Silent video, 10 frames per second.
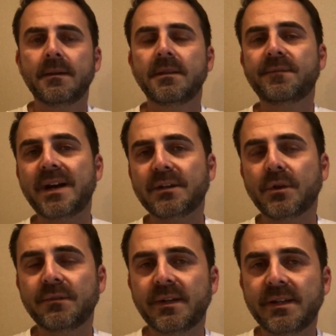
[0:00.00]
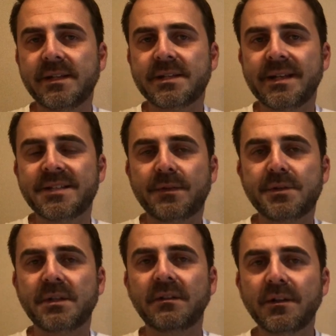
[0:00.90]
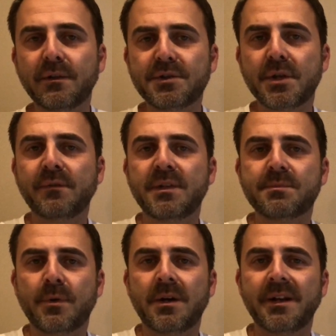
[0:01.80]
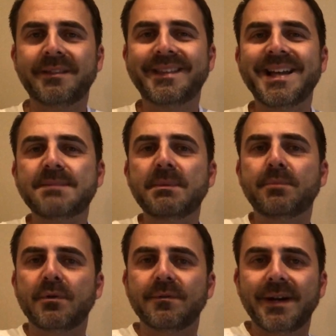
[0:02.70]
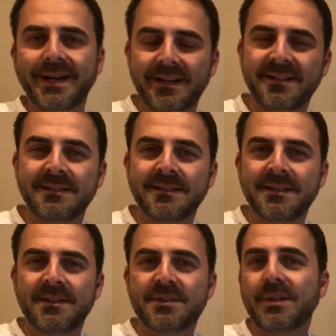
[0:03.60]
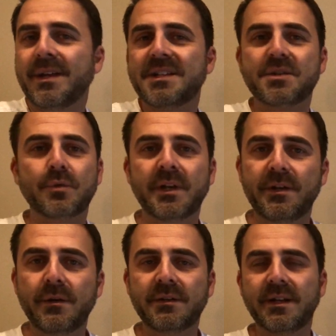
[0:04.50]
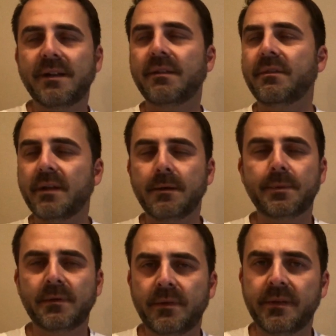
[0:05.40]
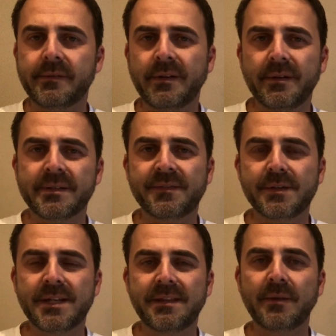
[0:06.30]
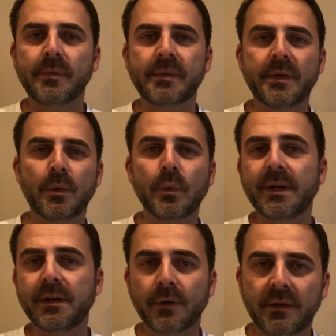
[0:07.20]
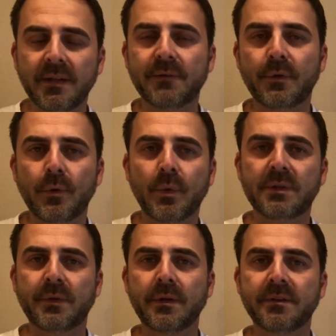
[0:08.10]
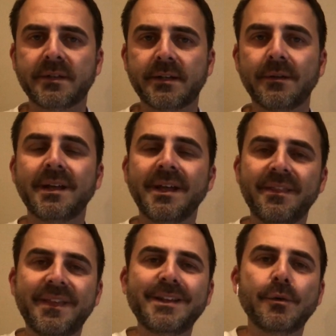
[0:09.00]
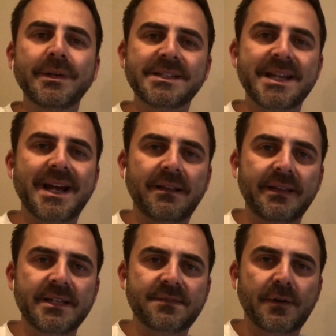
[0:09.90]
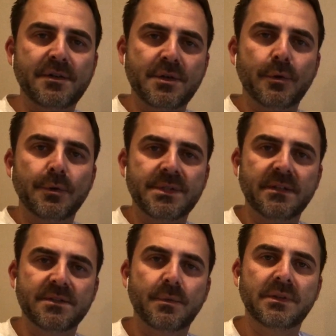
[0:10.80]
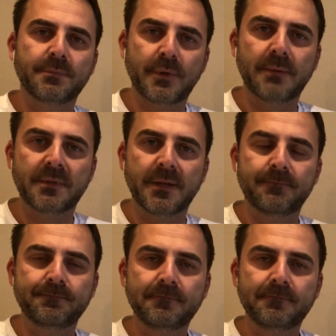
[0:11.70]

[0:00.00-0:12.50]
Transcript: The factor of it is, as far as the literature of each product, that's been provided. So that's great. You don't have to kind of think up everything, as far as anything, witty or clever on what to write on the title. They know exactly, as far as your wholesalers, what to put up there.